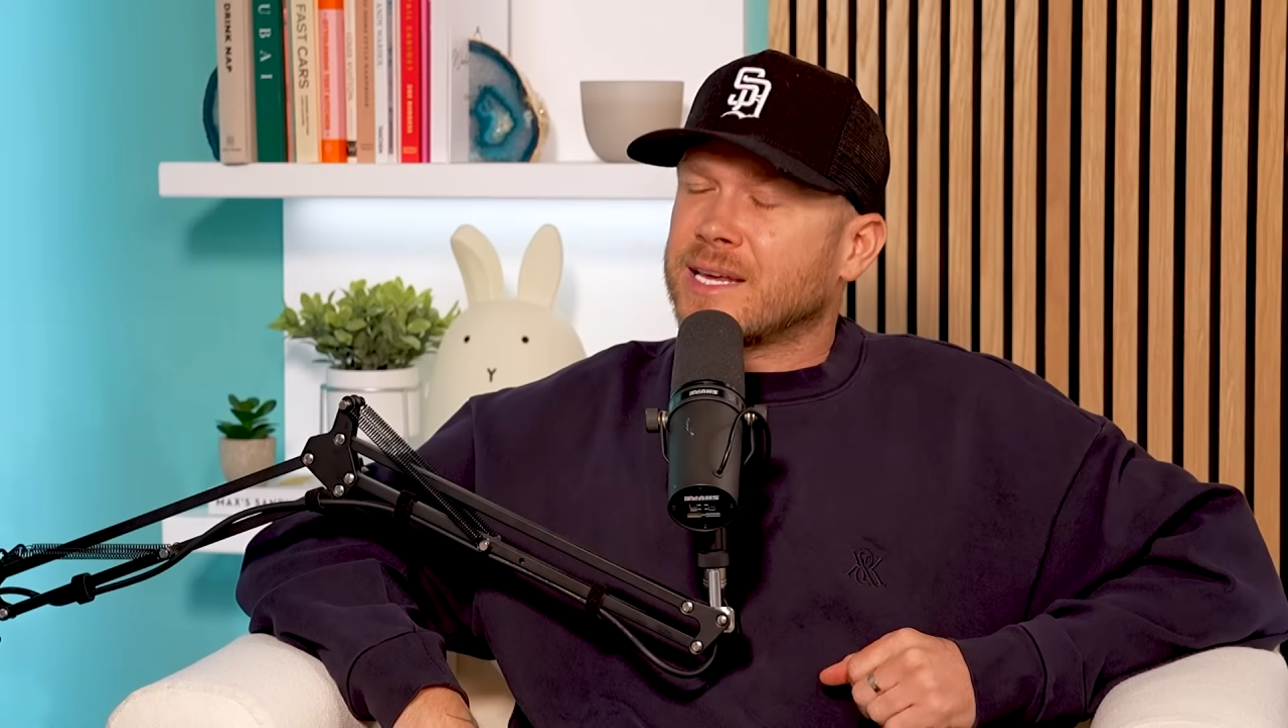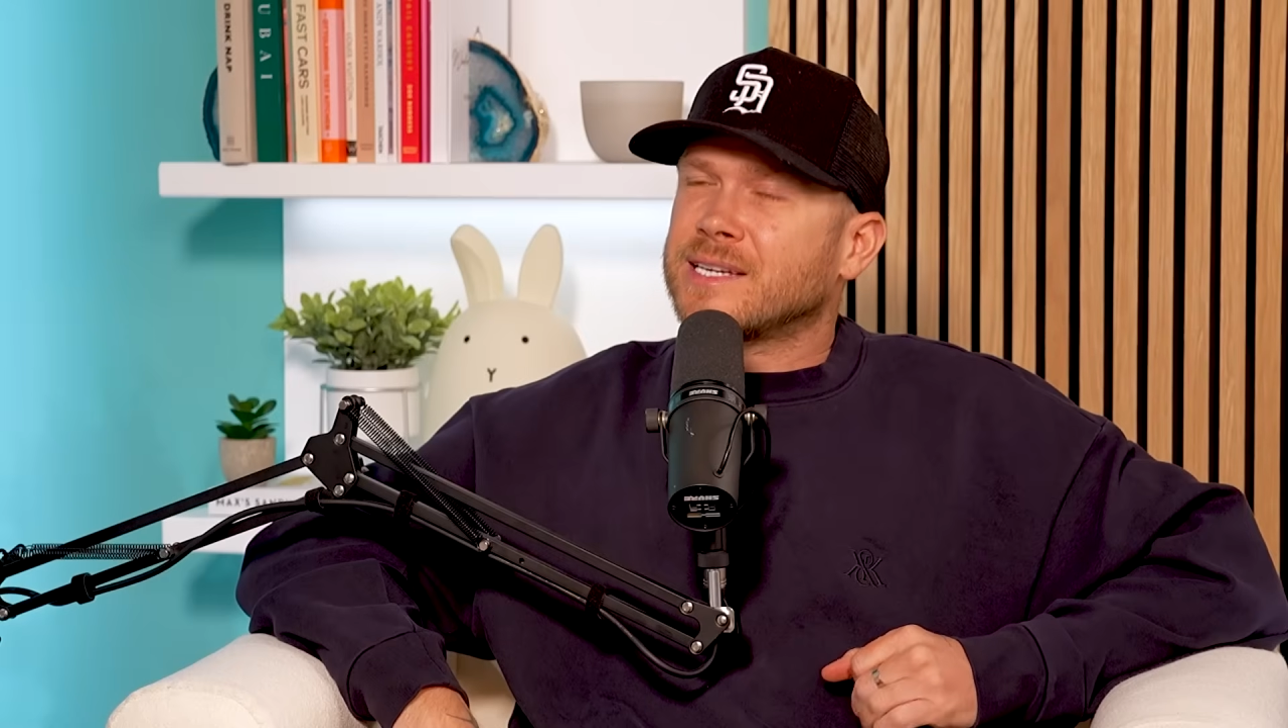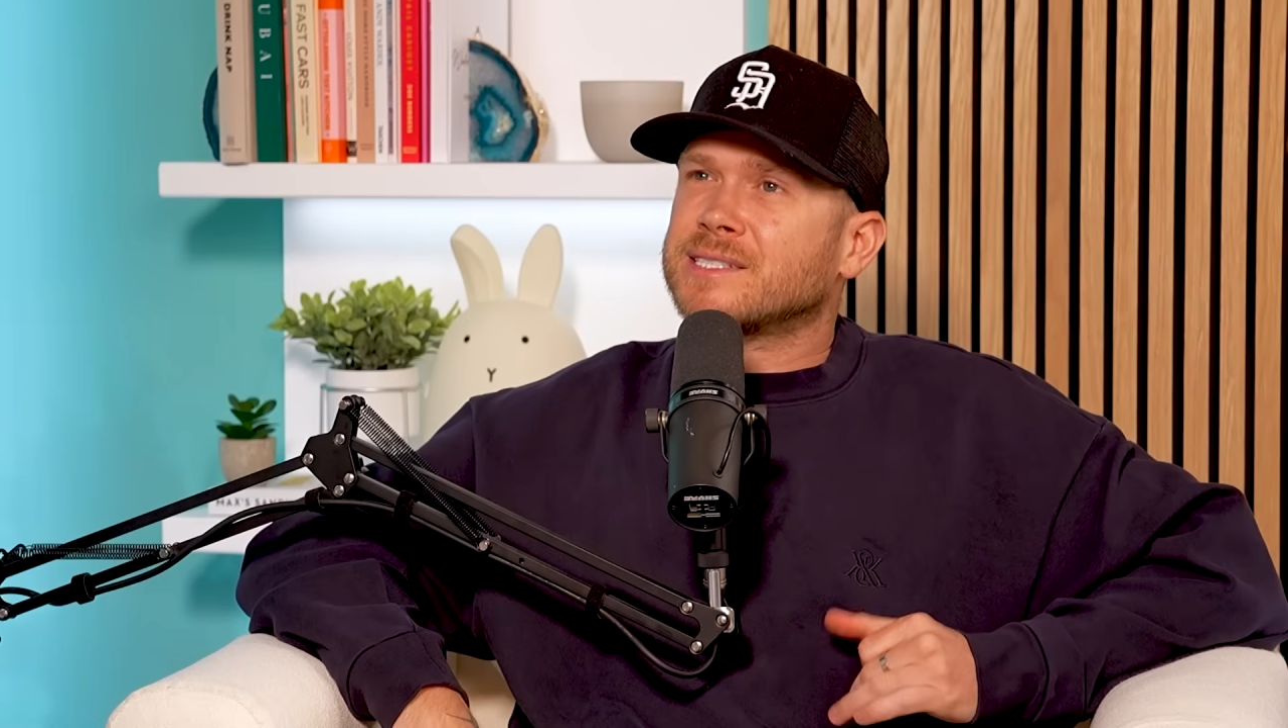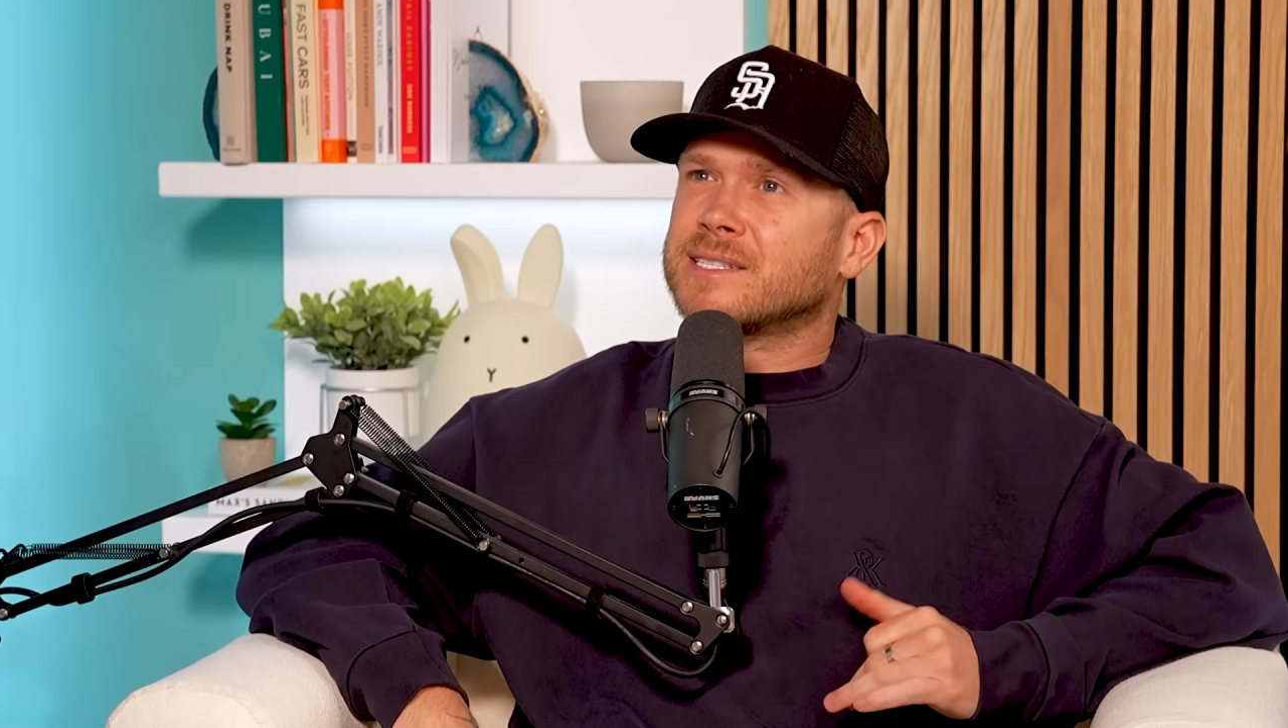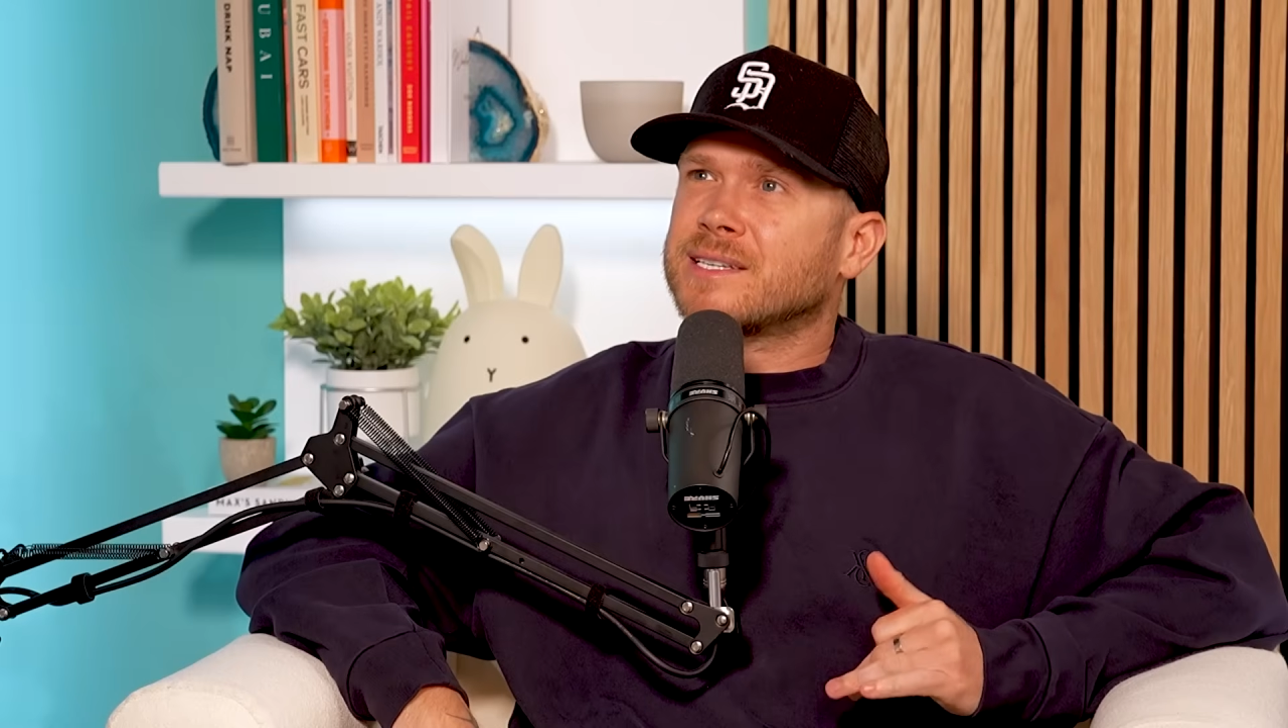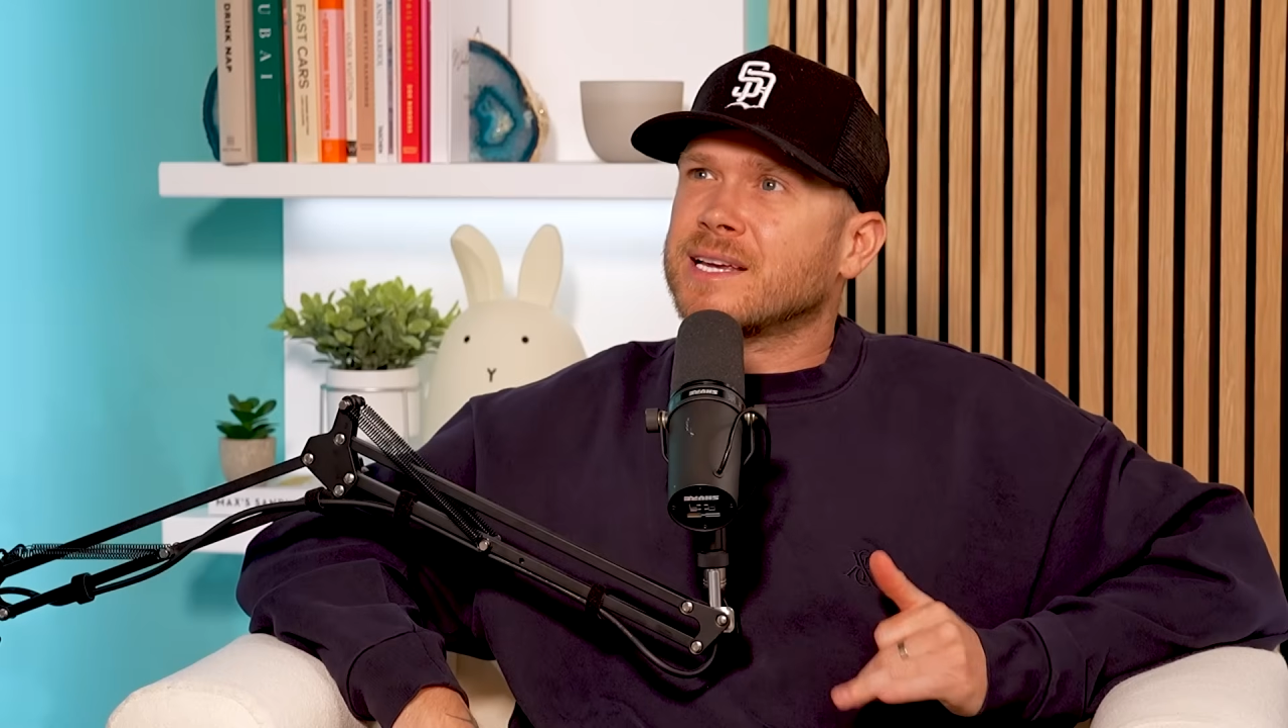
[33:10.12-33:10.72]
This